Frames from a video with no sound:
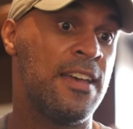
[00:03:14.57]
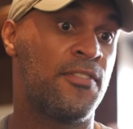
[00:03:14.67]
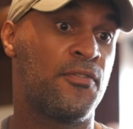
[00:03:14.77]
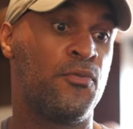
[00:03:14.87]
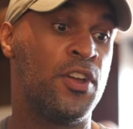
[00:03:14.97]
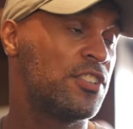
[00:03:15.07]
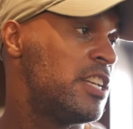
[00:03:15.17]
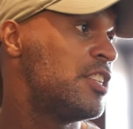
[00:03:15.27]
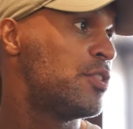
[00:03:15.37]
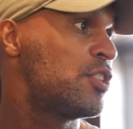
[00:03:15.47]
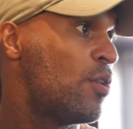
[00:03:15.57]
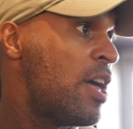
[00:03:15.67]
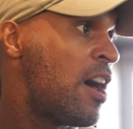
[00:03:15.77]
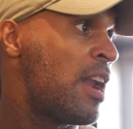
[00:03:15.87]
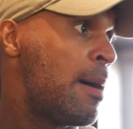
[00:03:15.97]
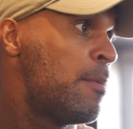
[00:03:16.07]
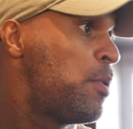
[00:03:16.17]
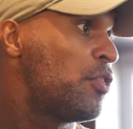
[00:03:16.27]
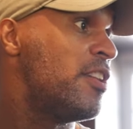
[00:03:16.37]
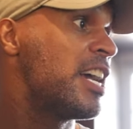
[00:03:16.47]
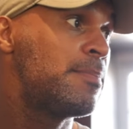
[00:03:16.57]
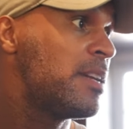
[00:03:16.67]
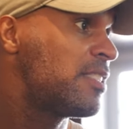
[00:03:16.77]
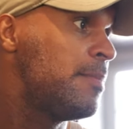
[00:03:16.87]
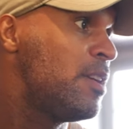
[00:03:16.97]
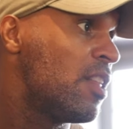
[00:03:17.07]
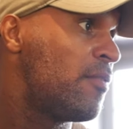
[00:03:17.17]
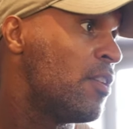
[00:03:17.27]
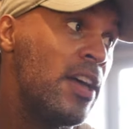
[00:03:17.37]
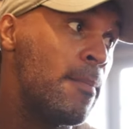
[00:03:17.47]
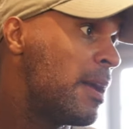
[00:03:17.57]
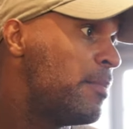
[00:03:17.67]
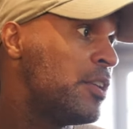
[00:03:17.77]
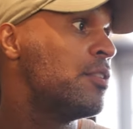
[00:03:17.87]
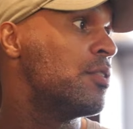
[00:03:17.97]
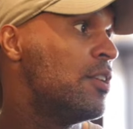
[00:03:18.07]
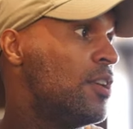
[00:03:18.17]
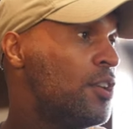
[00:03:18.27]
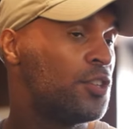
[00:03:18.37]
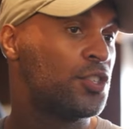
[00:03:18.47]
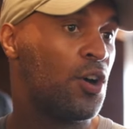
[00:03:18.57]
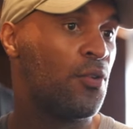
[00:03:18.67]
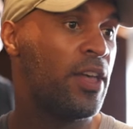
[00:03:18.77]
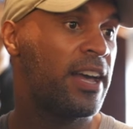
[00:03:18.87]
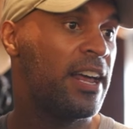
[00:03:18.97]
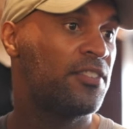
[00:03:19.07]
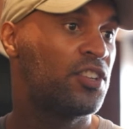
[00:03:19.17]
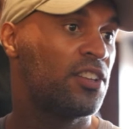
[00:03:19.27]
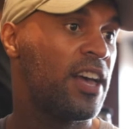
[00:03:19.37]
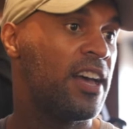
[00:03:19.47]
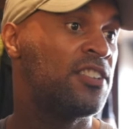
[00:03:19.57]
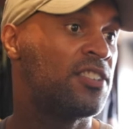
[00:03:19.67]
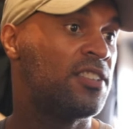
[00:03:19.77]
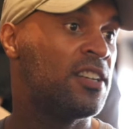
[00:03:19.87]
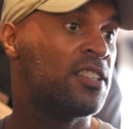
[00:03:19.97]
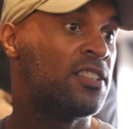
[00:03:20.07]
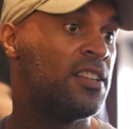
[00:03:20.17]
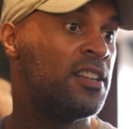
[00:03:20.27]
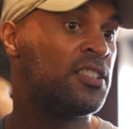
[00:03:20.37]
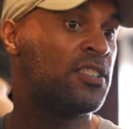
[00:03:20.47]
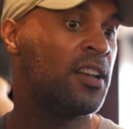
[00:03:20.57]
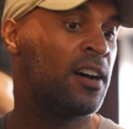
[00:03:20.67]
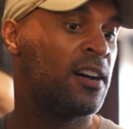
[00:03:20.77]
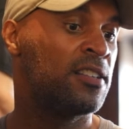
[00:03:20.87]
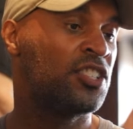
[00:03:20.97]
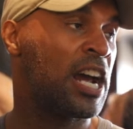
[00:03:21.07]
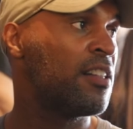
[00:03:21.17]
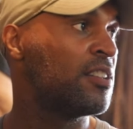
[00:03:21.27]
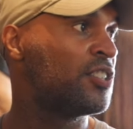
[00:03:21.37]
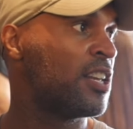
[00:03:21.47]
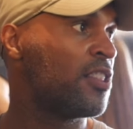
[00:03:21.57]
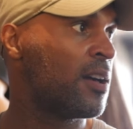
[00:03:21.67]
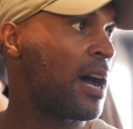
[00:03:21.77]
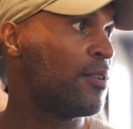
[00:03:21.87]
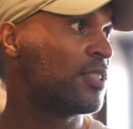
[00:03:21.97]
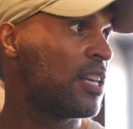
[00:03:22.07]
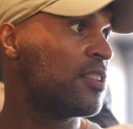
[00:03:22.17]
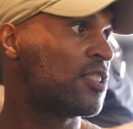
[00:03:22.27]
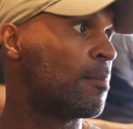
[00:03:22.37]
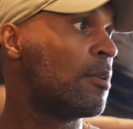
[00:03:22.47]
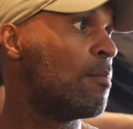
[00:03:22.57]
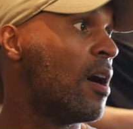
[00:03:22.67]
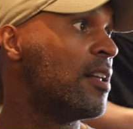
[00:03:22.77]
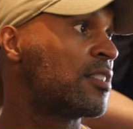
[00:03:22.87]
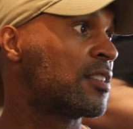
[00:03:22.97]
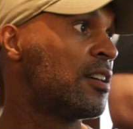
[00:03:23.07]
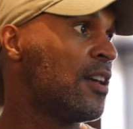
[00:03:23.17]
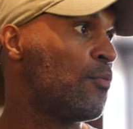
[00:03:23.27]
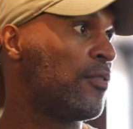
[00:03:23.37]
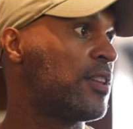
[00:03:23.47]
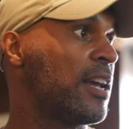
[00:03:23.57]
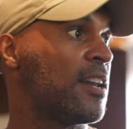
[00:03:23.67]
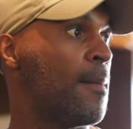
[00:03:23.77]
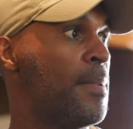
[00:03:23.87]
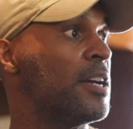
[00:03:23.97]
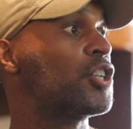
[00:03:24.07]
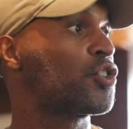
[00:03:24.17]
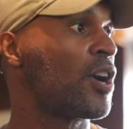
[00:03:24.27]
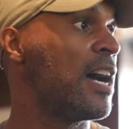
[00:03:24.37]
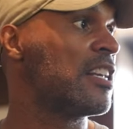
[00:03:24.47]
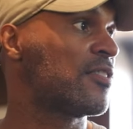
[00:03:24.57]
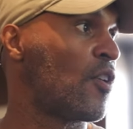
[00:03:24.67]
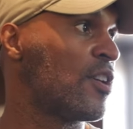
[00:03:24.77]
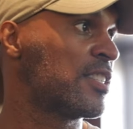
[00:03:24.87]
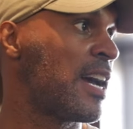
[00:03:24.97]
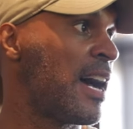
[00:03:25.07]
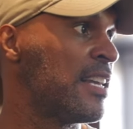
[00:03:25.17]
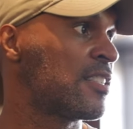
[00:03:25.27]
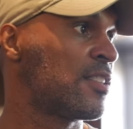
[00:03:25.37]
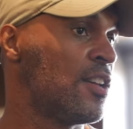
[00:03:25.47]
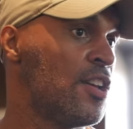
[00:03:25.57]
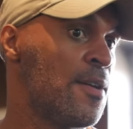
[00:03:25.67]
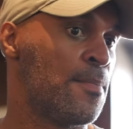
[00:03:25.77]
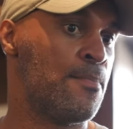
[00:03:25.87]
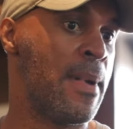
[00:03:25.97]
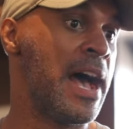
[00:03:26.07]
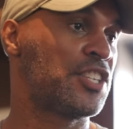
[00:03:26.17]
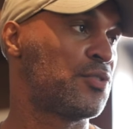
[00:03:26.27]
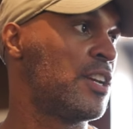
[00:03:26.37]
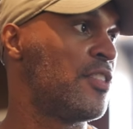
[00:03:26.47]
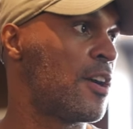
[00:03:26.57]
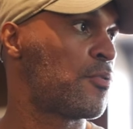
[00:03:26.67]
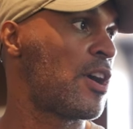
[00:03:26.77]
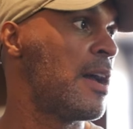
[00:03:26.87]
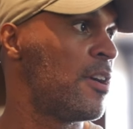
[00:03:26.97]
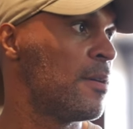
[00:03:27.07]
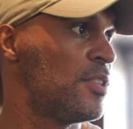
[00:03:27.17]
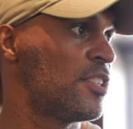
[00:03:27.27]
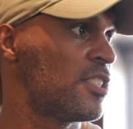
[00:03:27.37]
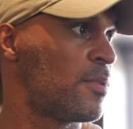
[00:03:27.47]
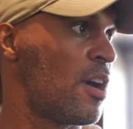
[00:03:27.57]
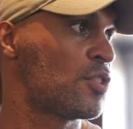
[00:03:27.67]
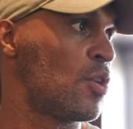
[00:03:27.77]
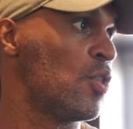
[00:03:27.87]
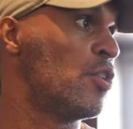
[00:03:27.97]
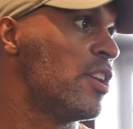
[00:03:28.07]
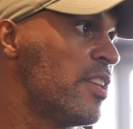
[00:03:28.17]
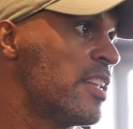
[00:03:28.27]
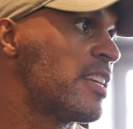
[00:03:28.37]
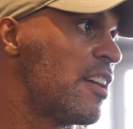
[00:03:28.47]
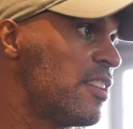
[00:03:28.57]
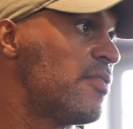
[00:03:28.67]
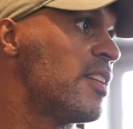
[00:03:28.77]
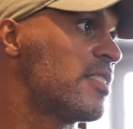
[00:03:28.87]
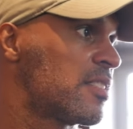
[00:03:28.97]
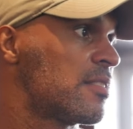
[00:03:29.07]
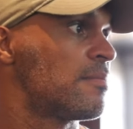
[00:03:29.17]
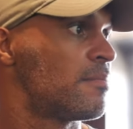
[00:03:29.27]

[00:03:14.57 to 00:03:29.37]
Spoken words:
if there's an injury going on, I'm going to put the next best DB on the field. That might be you. So they kind of took that challenge, and I would say the summer months, we've taken a big stride as far as guys mastering their primary position, but also learning the entire defense.